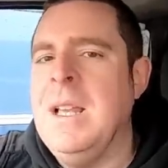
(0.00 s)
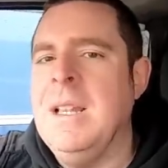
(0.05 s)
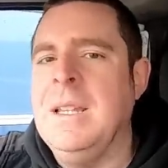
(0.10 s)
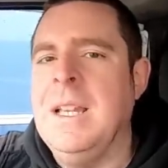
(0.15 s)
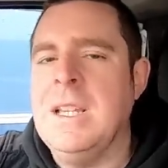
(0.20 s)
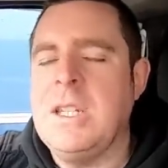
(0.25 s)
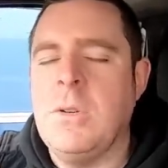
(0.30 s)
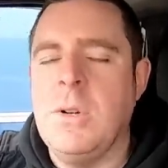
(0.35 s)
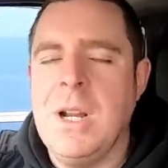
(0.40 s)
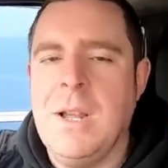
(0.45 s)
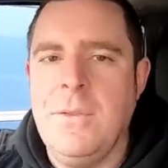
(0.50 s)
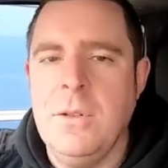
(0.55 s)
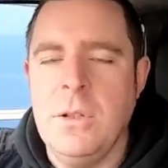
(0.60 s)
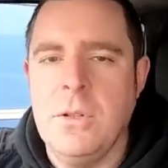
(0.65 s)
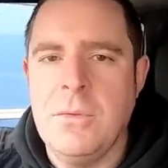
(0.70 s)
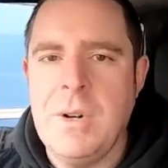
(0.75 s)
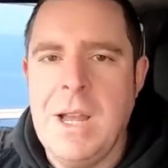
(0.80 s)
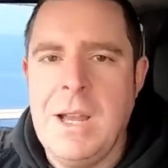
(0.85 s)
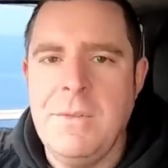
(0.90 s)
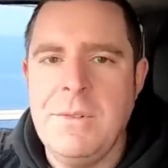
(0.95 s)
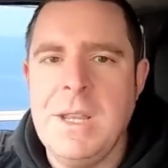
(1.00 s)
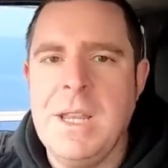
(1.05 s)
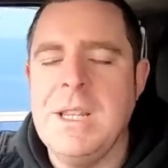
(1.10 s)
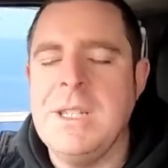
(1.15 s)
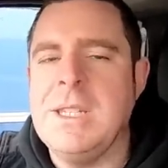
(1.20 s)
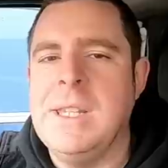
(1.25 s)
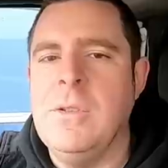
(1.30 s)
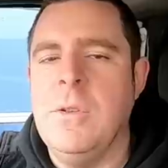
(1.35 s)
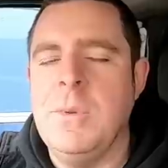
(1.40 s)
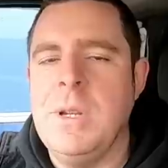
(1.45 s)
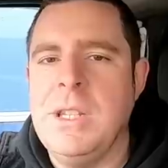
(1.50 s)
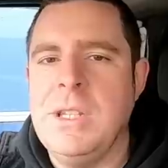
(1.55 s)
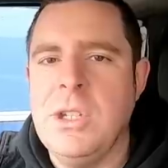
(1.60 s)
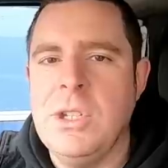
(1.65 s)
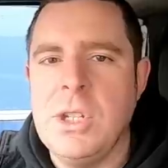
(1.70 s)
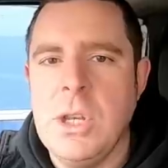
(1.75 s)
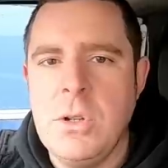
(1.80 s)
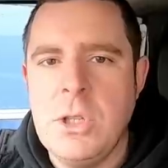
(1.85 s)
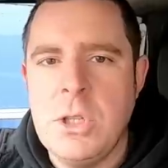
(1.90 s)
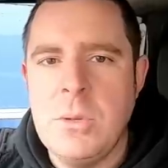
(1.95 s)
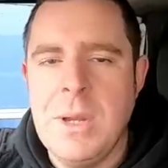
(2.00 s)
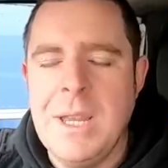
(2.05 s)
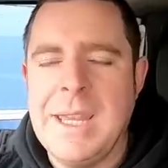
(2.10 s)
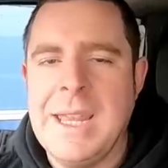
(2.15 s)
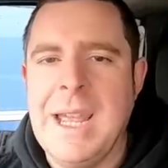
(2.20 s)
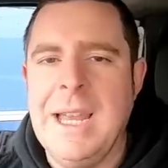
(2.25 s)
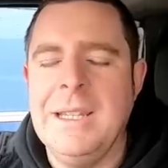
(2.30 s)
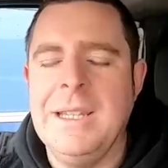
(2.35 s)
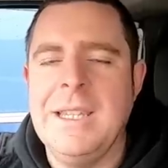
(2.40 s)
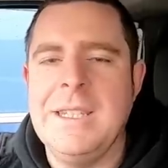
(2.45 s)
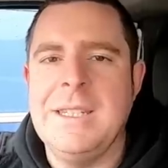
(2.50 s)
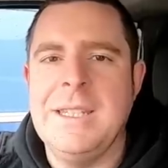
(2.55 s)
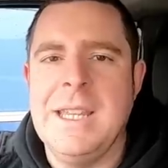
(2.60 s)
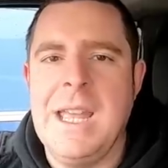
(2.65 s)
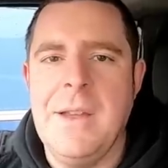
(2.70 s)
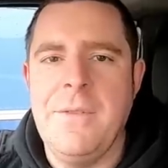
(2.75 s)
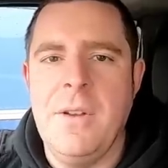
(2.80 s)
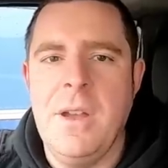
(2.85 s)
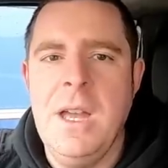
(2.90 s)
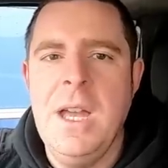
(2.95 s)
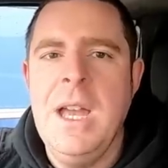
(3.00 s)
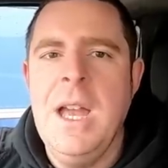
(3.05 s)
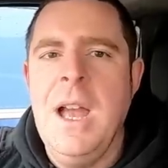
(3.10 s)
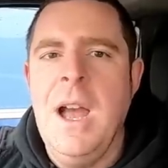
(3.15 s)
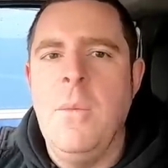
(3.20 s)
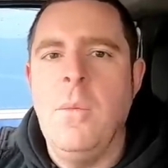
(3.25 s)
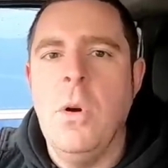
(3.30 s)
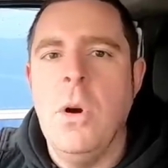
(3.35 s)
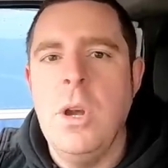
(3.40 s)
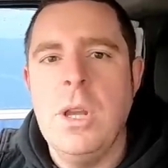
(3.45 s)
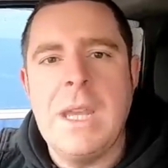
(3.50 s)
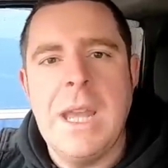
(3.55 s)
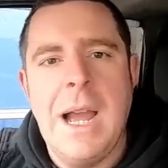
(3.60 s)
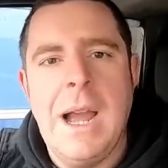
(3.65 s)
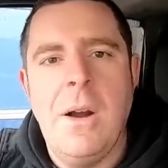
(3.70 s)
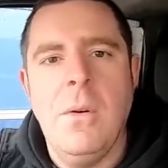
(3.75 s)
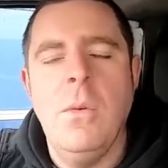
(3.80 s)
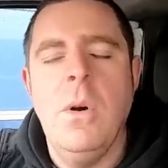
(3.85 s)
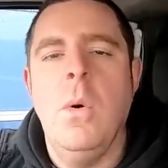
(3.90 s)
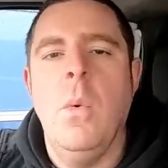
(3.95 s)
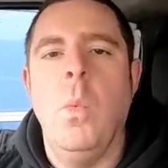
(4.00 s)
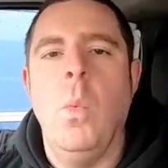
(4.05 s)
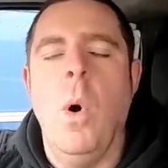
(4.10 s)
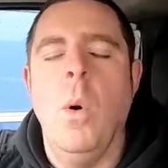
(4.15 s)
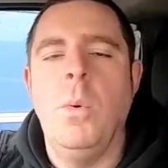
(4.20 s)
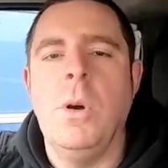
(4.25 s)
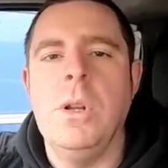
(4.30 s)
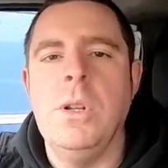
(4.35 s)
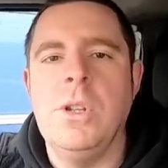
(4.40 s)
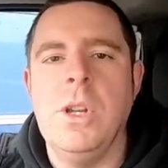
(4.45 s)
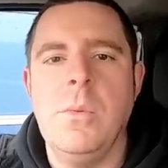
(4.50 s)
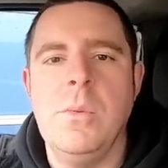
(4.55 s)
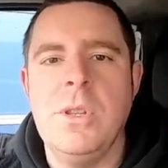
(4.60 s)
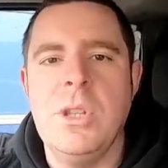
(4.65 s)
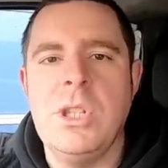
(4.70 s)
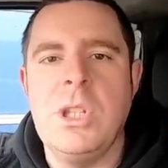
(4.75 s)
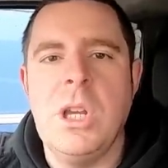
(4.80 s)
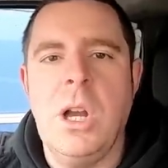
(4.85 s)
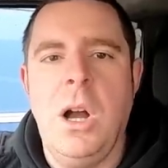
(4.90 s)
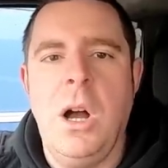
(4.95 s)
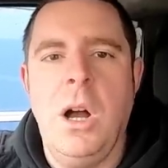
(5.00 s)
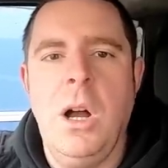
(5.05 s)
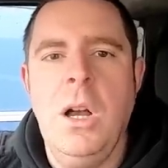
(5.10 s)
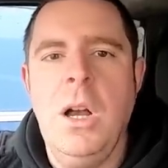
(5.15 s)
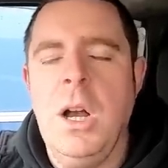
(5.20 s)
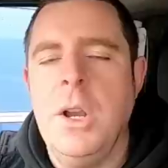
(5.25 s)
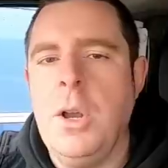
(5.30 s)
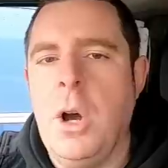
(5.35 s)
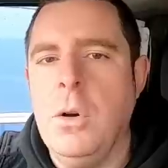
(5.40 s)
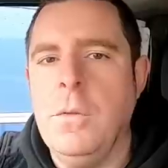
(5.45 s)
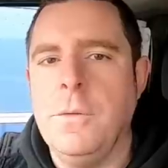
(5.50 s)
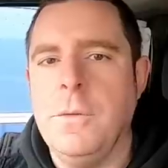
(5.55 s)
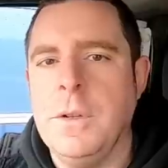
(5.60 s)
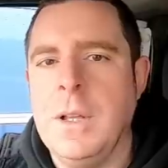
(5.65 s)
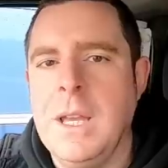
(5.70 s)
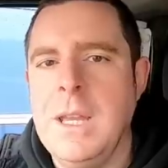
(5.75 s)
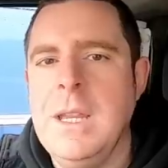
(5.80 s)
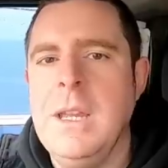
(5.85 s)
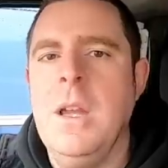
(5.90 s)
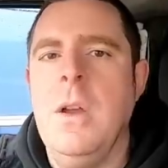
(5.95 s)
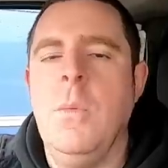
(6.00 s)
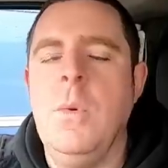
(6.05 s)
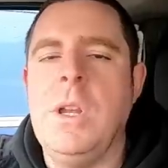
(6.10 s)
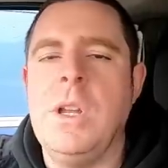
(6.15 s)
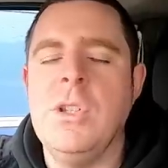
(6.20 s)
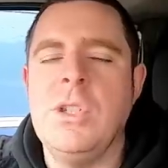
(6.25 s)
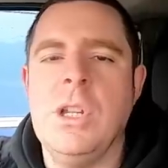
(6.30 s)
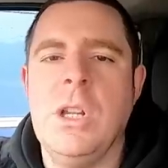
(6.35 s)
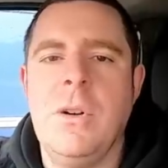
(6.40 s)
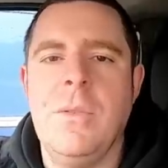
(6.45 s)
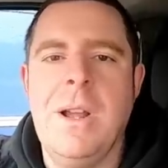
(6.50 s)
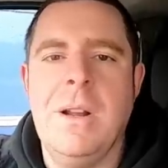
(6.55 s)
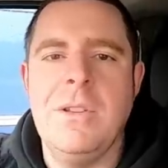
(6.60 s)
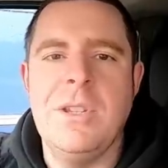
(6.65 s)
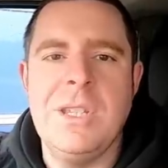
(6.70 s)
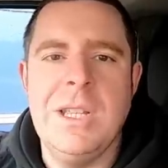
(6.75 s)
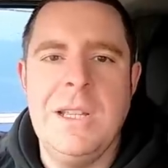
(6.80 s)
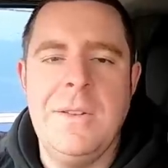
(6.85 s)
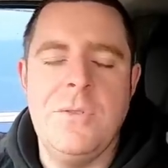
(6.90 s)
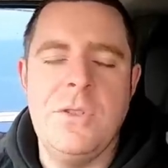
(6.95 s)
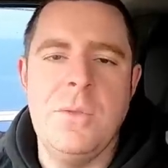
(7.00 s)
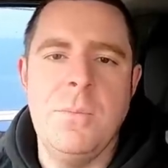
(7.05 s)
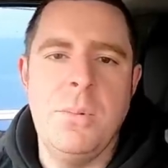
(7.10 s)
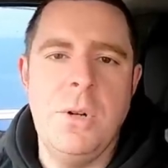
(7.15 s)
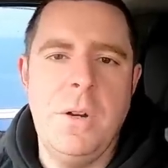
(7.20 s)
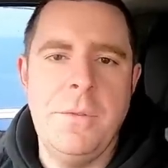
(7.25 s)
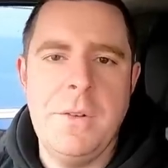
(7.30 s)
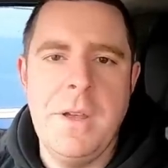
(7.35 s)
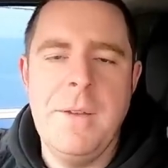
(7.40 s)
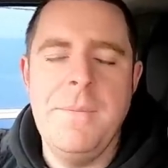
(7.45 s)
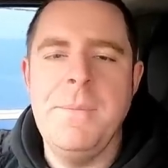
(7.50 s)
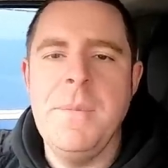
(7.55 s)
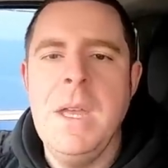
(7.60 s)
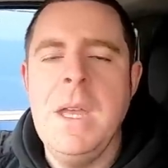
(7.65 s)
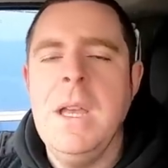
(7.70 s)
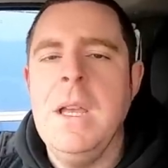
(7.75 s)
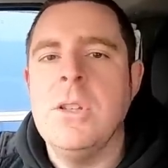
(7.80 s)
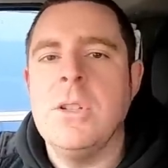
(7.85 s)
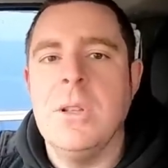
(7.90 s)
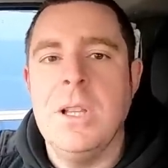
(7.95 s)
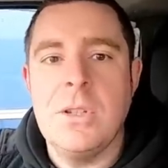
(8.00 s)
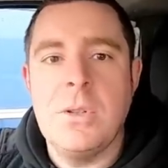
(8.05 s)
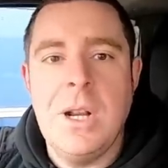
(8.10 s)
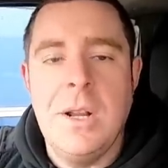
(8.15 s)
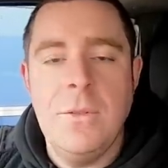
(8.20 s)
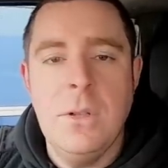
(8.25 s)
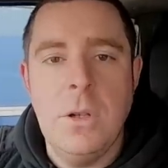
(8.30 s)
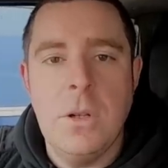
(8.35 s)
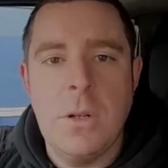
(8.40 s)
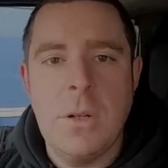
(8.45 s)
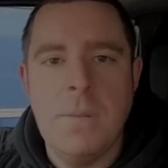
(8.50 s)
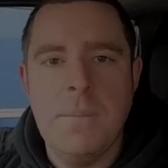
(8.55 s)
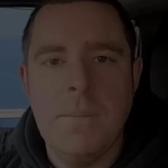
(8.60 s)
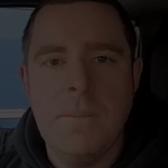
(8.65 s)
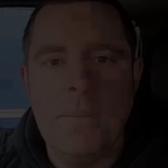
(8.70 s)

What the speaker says: Let's go and have a look round it, see what we need to do to it, get a list together and work out what we're going to do with this car, and hopefully we can turn it around and sell it for some profit. So let's go have a look.